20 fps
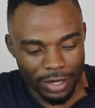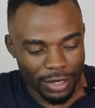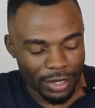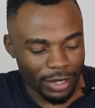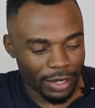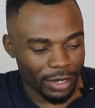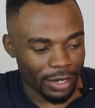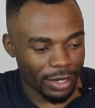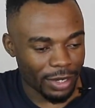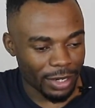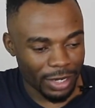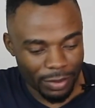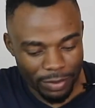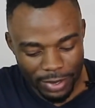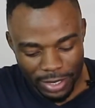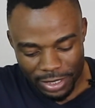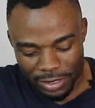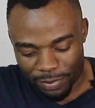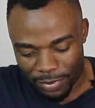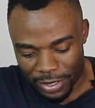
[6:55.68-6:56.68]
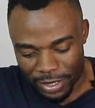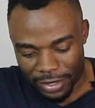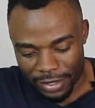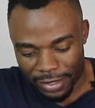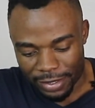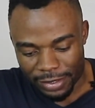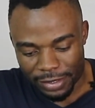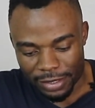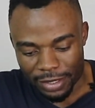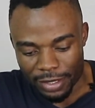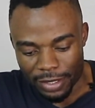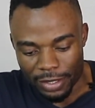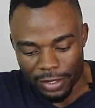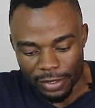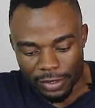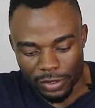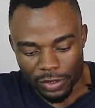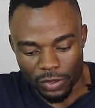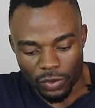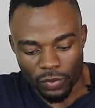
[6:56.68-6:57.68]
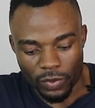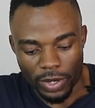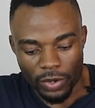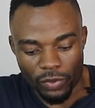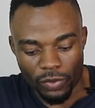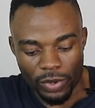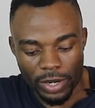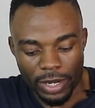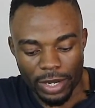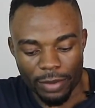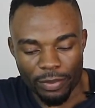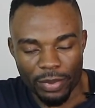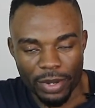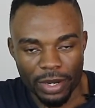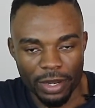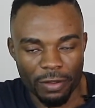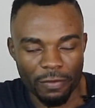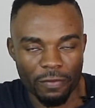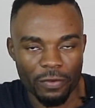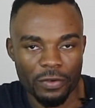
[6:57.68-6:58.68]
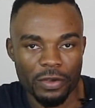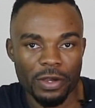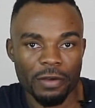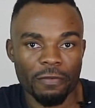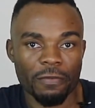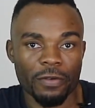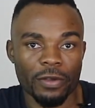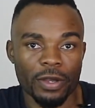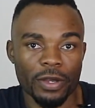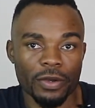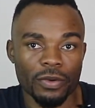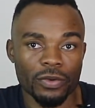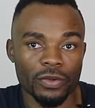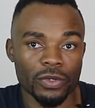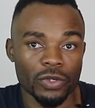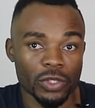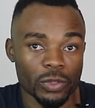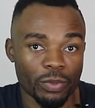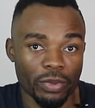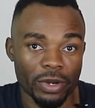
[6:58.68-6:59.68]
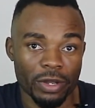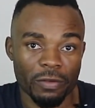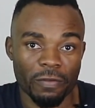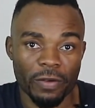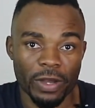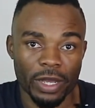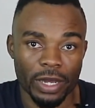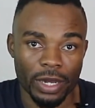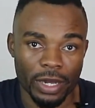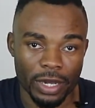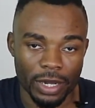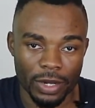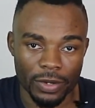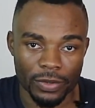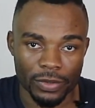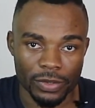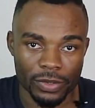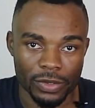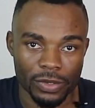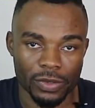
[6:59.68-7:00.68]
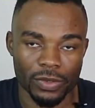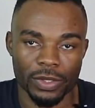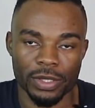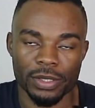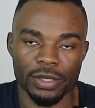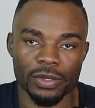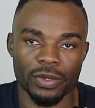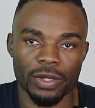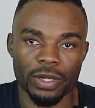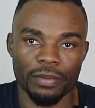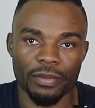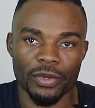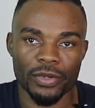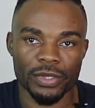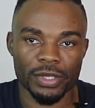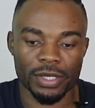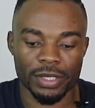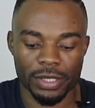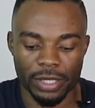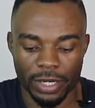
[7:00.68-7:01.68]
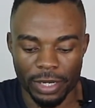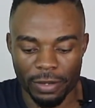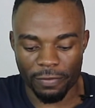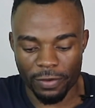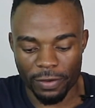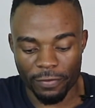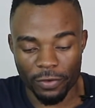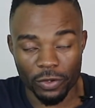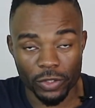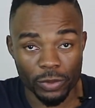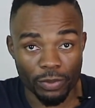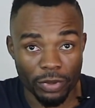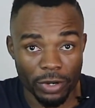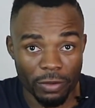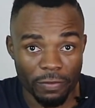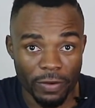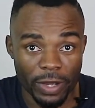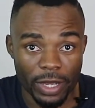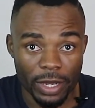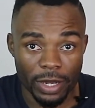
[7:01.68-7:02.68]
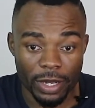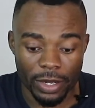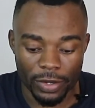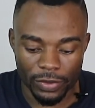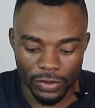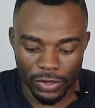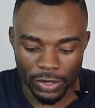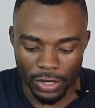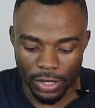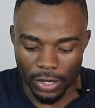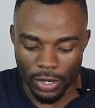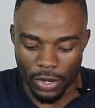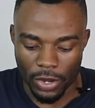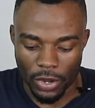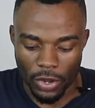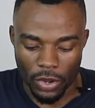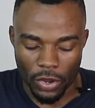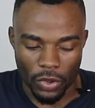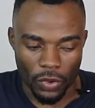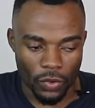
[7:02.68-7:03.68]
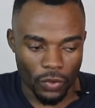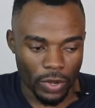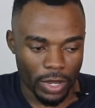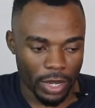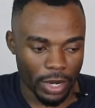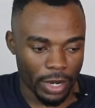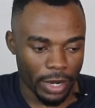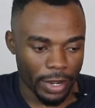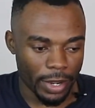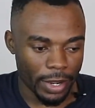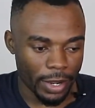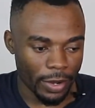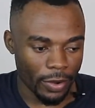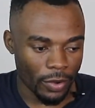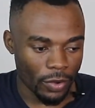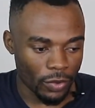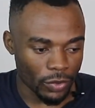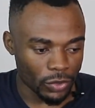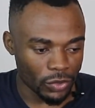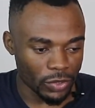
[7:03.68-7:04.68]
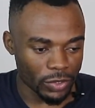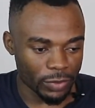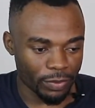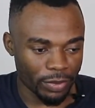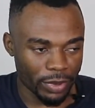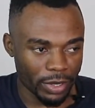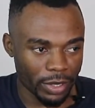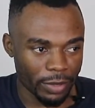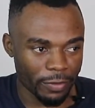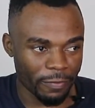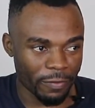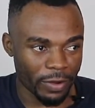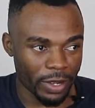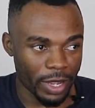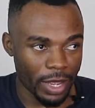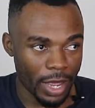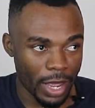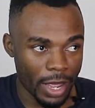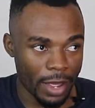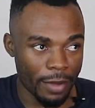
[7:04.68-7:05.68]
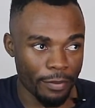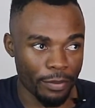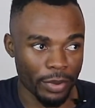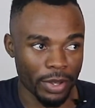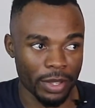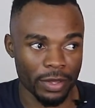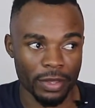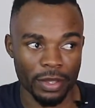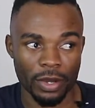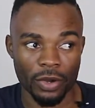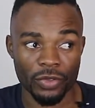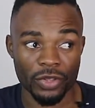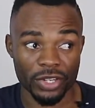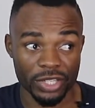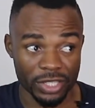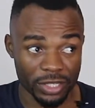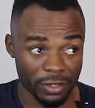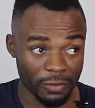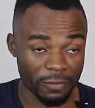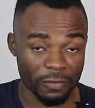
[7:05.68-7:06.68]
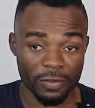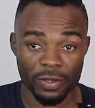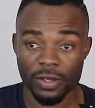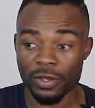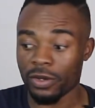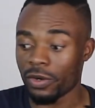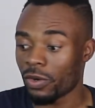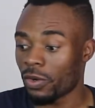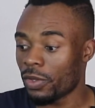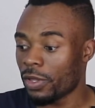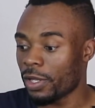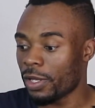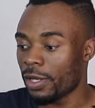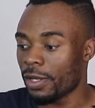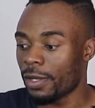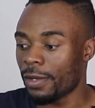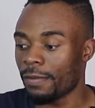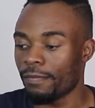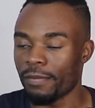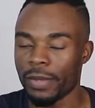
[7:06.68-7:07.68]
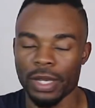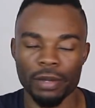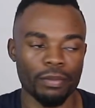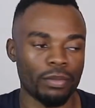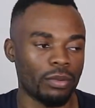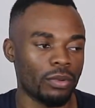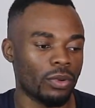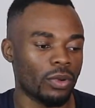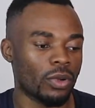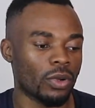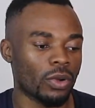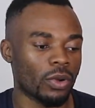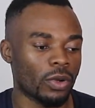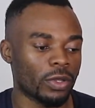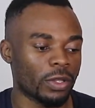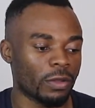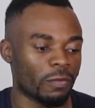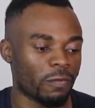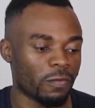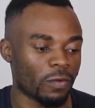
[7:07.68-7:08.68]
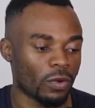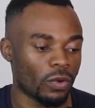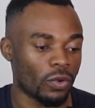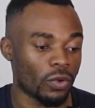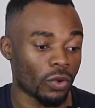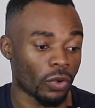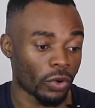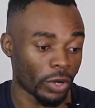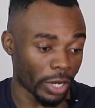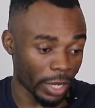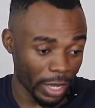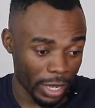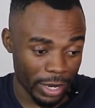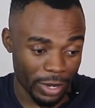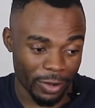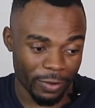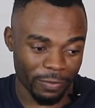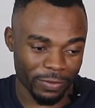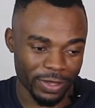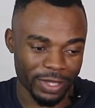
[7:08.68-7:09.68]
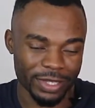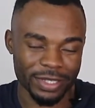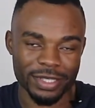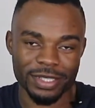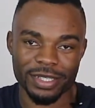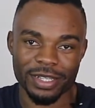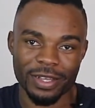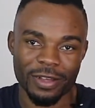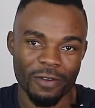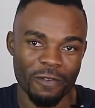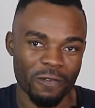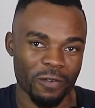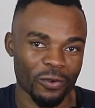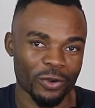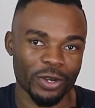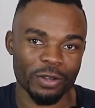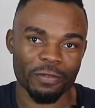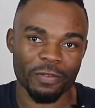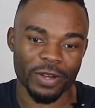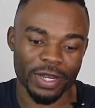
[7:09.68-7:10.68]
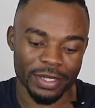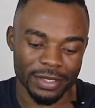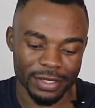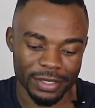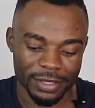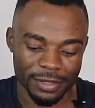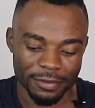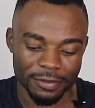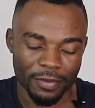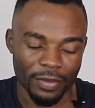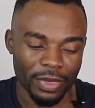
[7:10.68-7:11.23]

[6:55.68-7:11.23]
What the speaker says: Let me explain that. So what would happen if you have your Spotify account? So this is on the music side. you have your Spotify account, you can go to your Spotify app, either on the TV, on the Macbook, on the phone, on any of these 4 devices.